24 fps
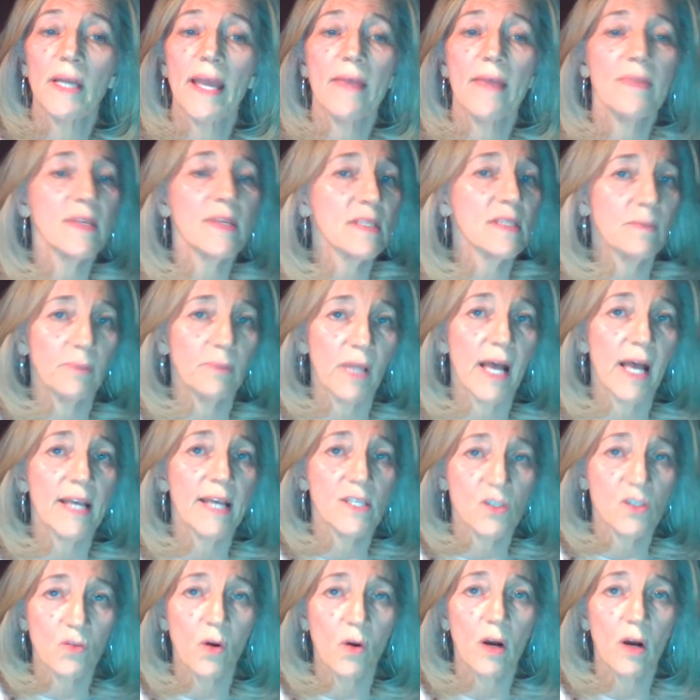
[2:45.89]
and this
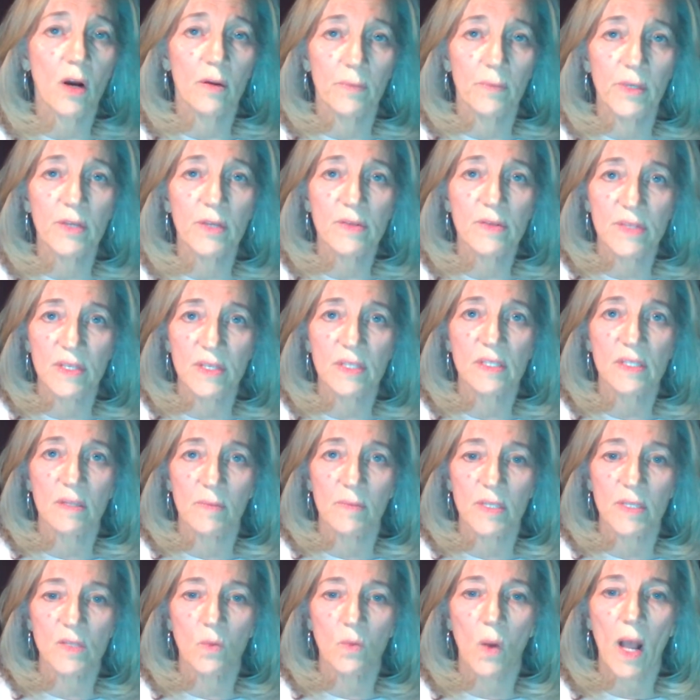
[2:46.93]
applies to our immune system
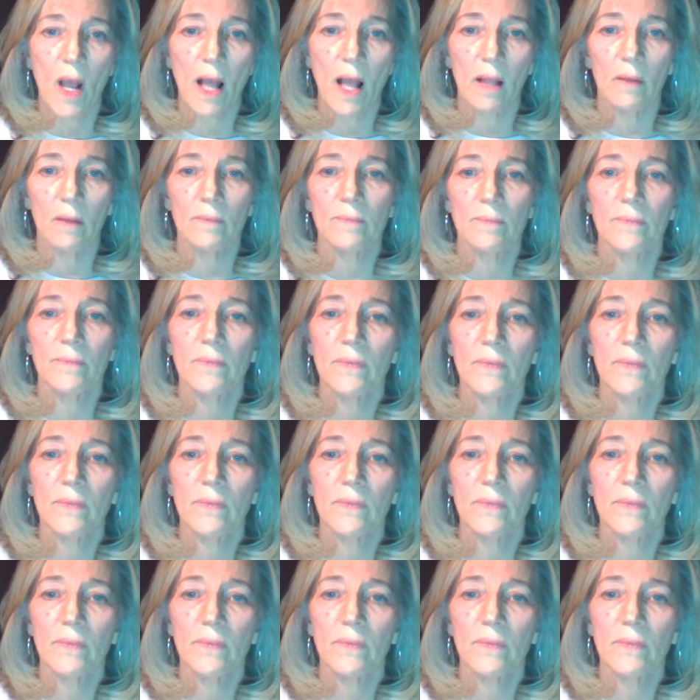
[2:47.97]
as well.